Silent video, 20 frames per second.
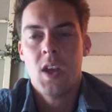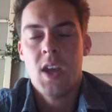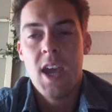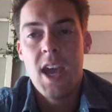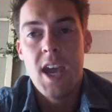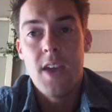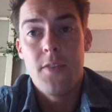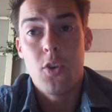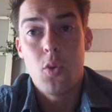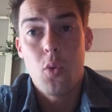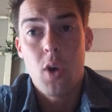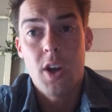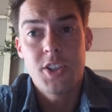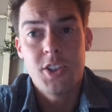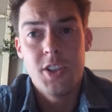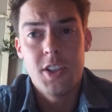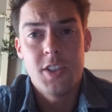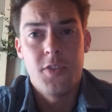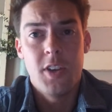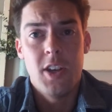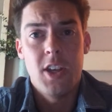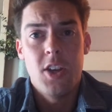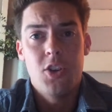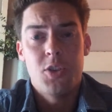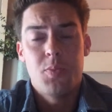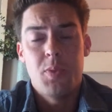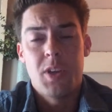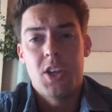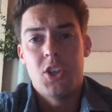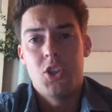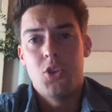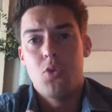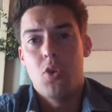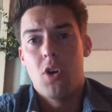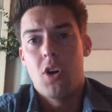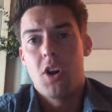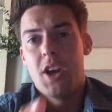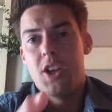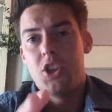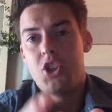Hey, if you're watching this video, it's because you
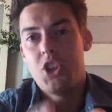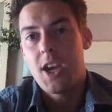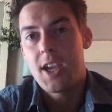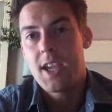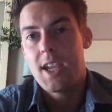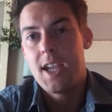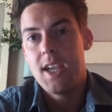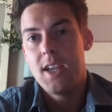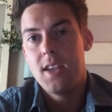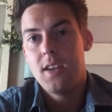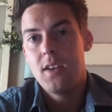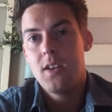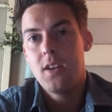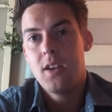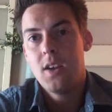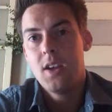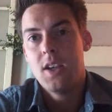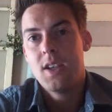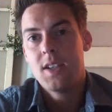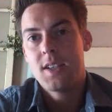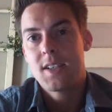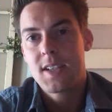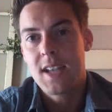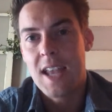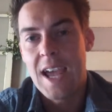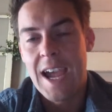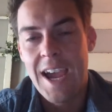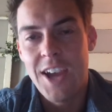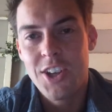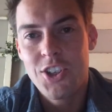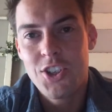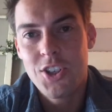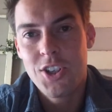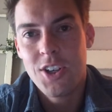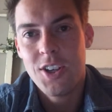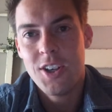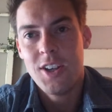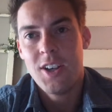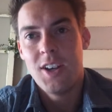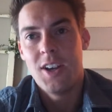are a check-in slash
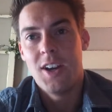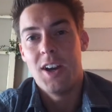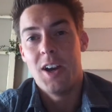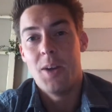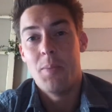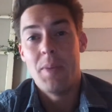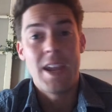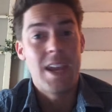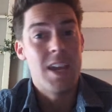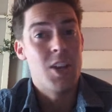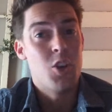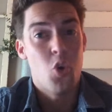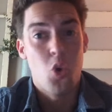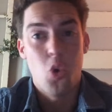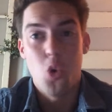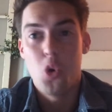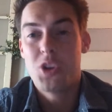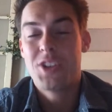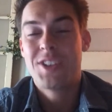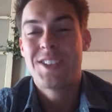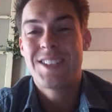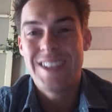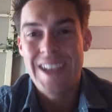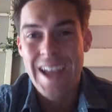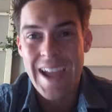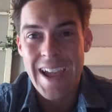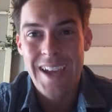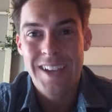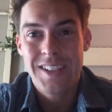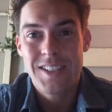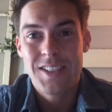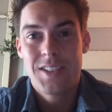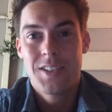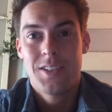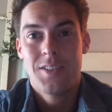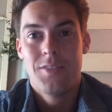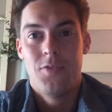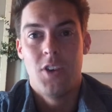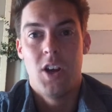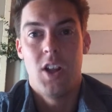and or
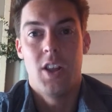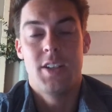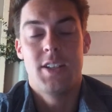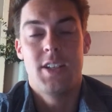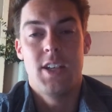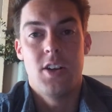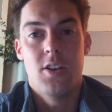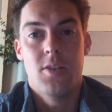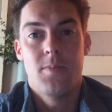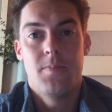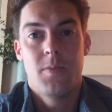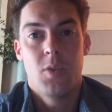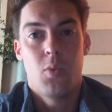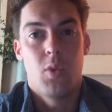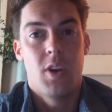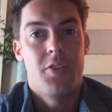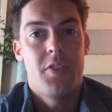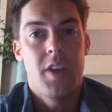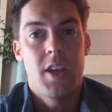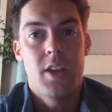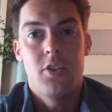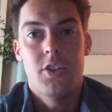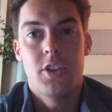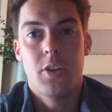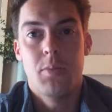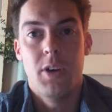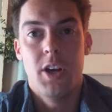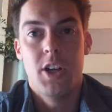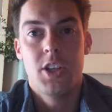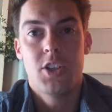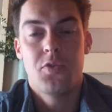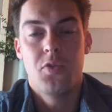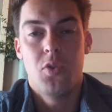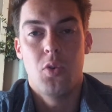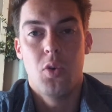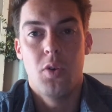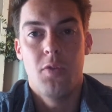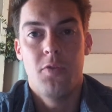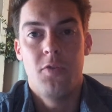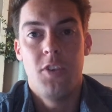snacks volunteer. I want to thank you so much
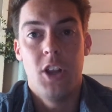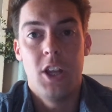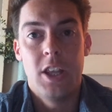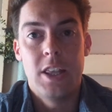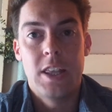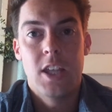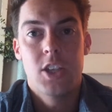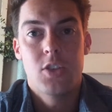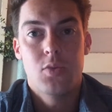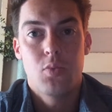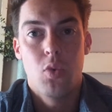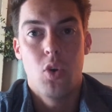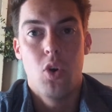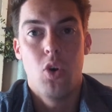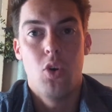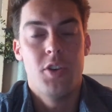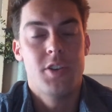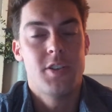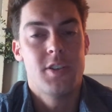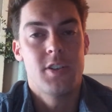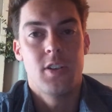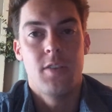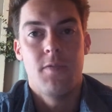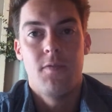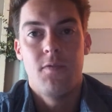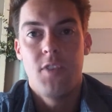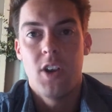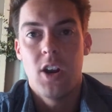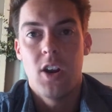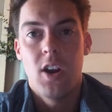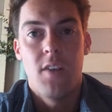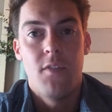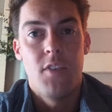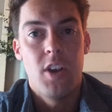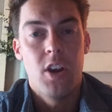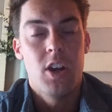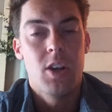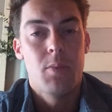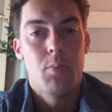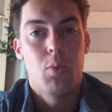for filling this role. This is a
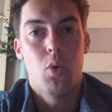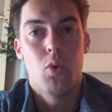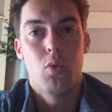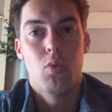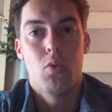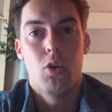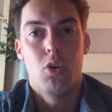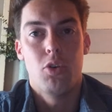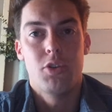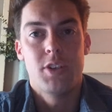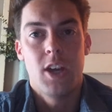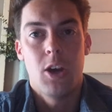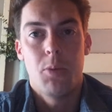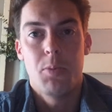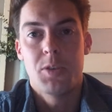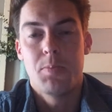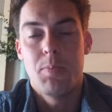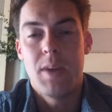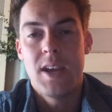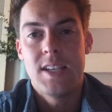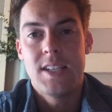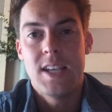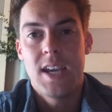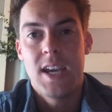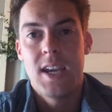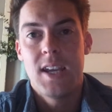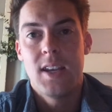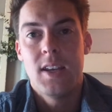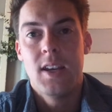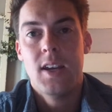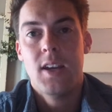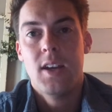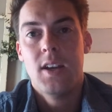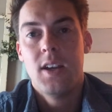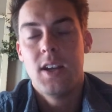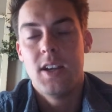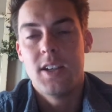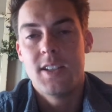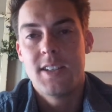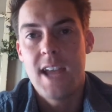very important role to help us maintain
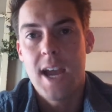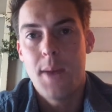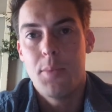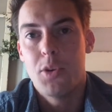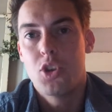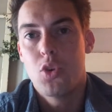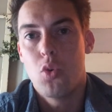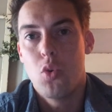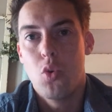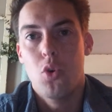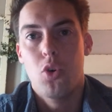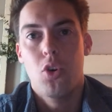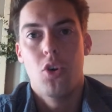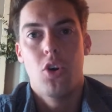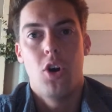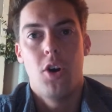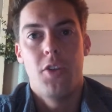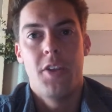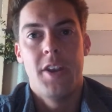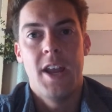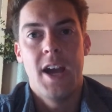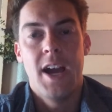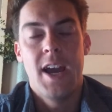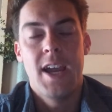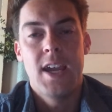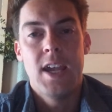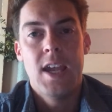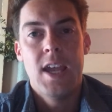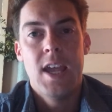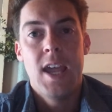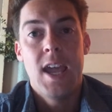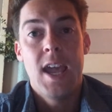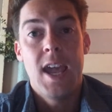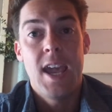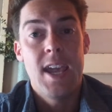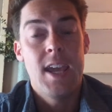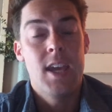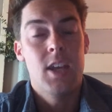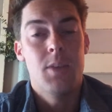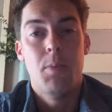and establish order on the night.
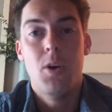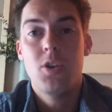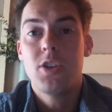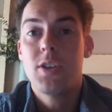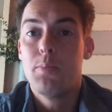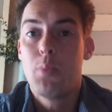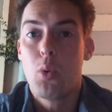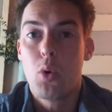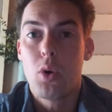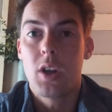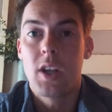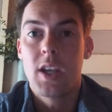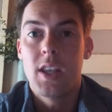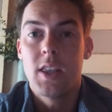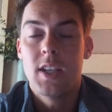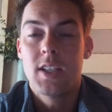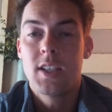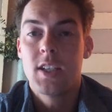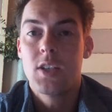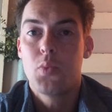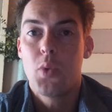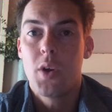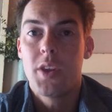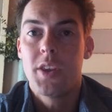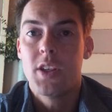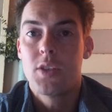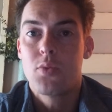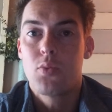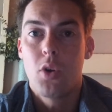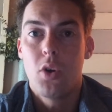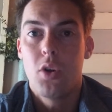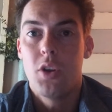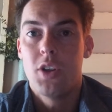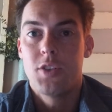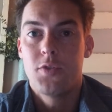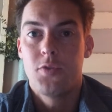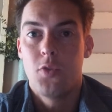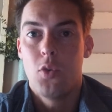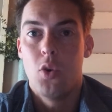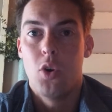And most importantly, this is what this role
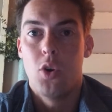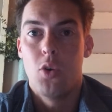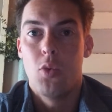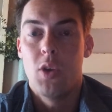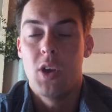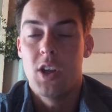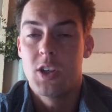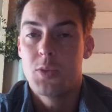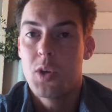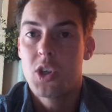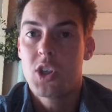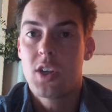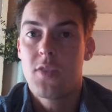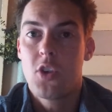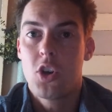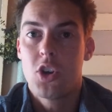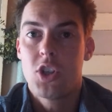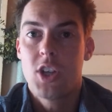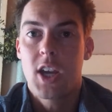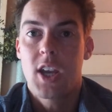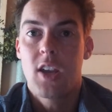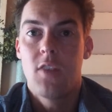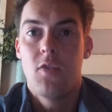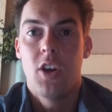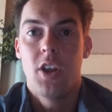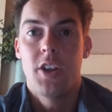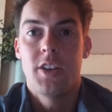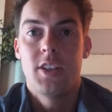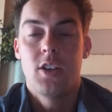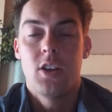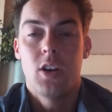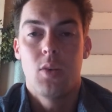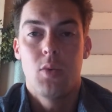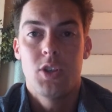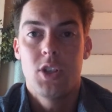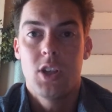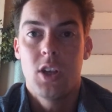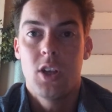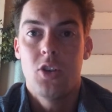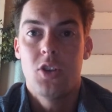is for, especially if you're a check-in volunteer. I
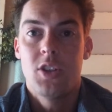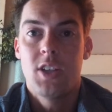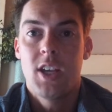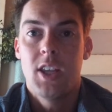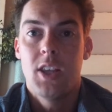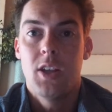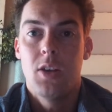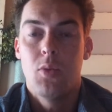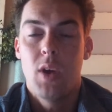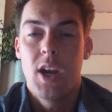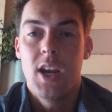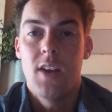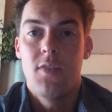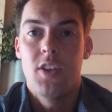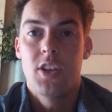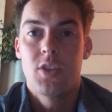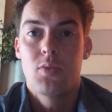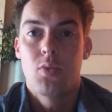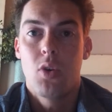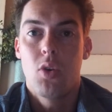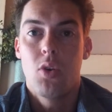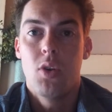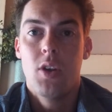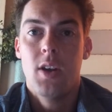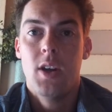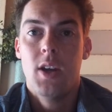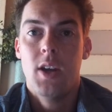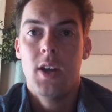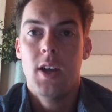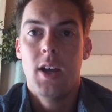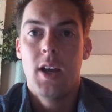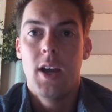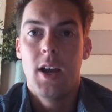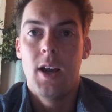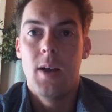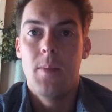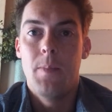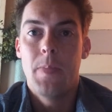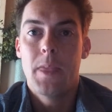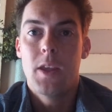want you to understand the weight of this role.
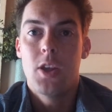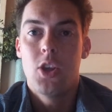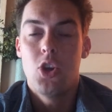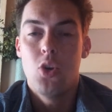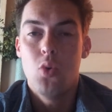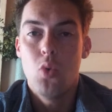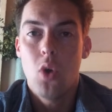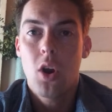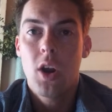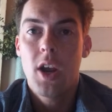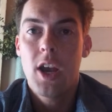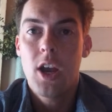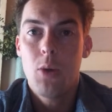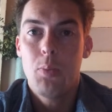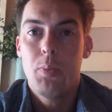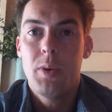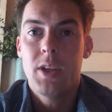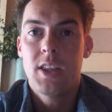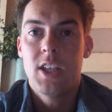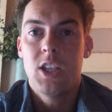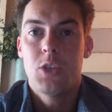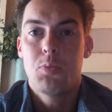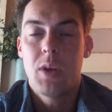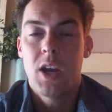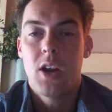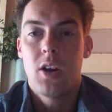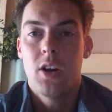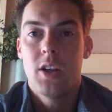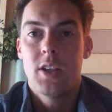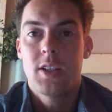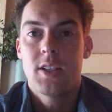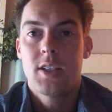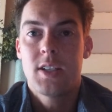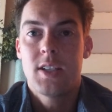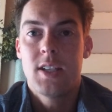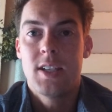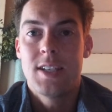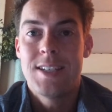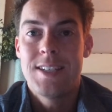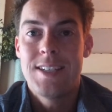You are helping these parents
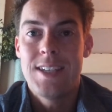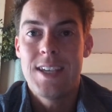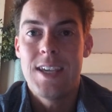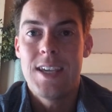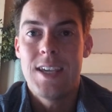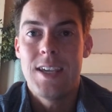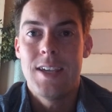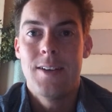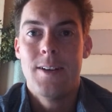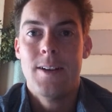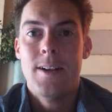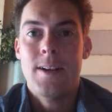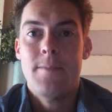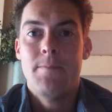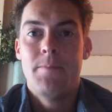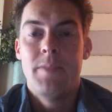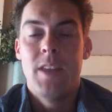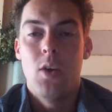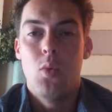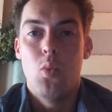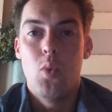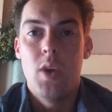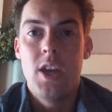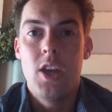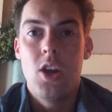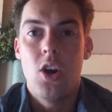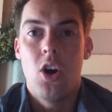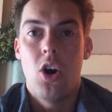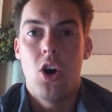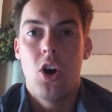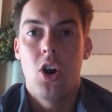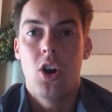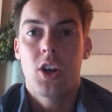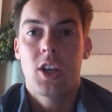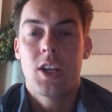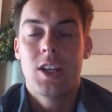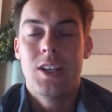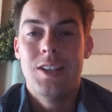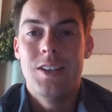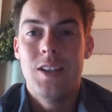to see that we are
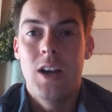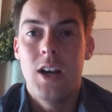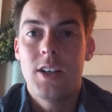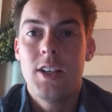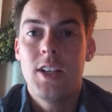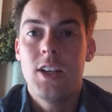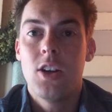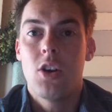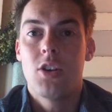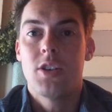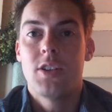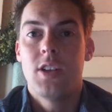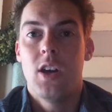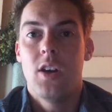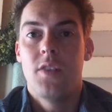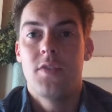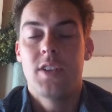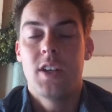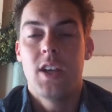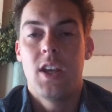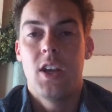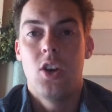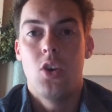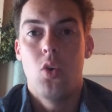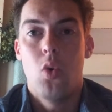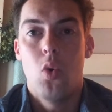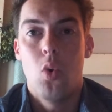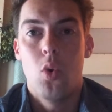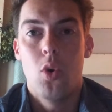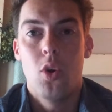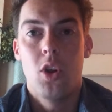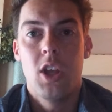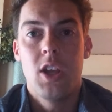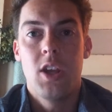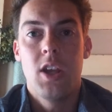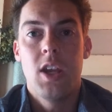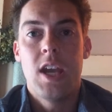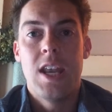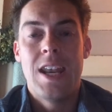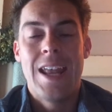conducting ourselves in an
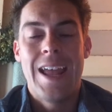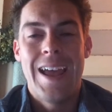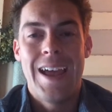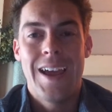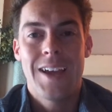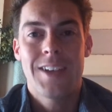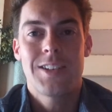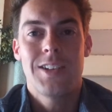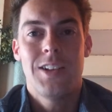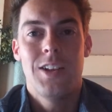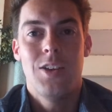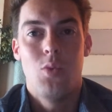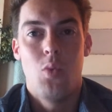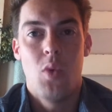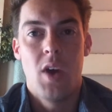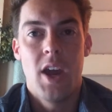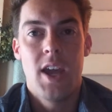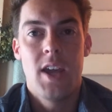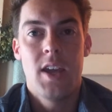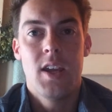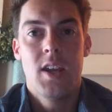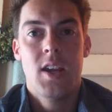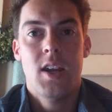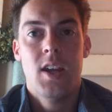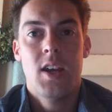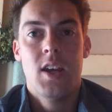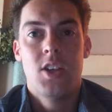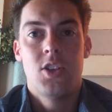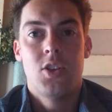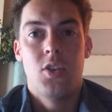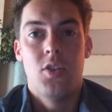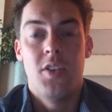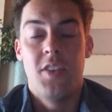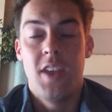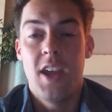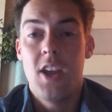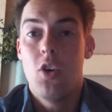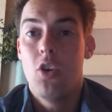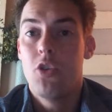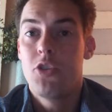orderly and excellent way so that
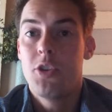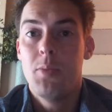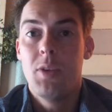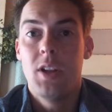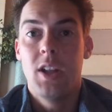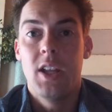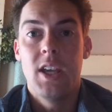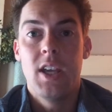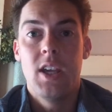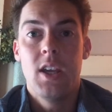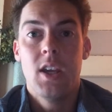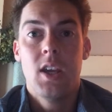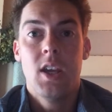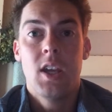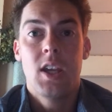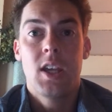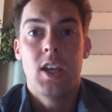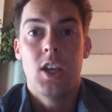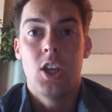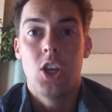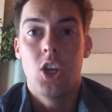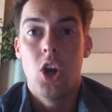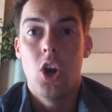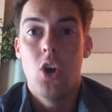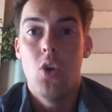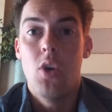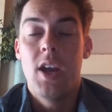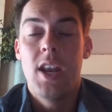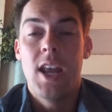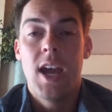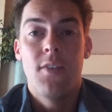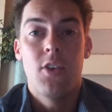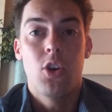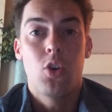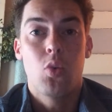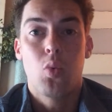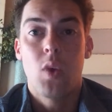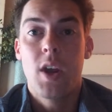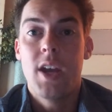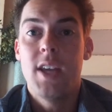they ultimately can go and have a
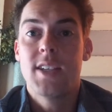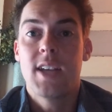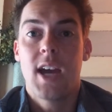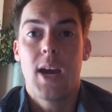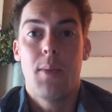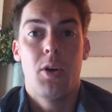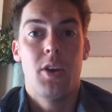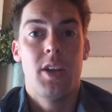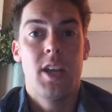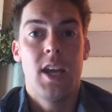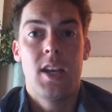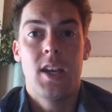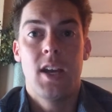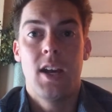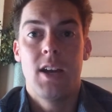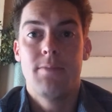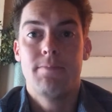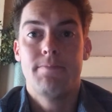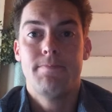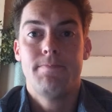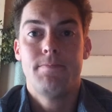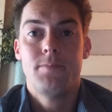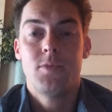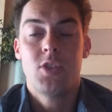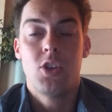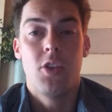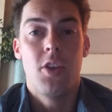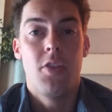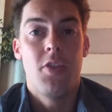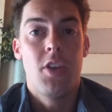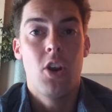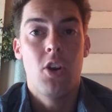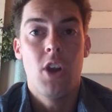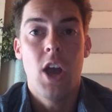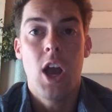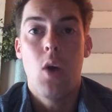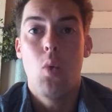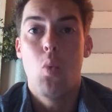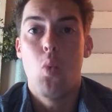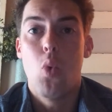great time on date night, so that they're
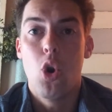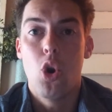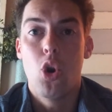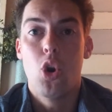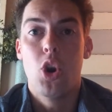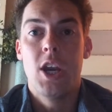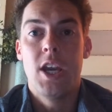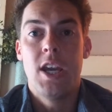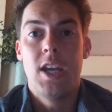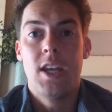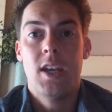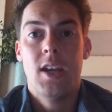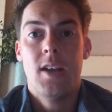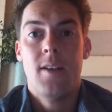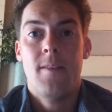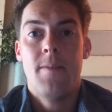not worried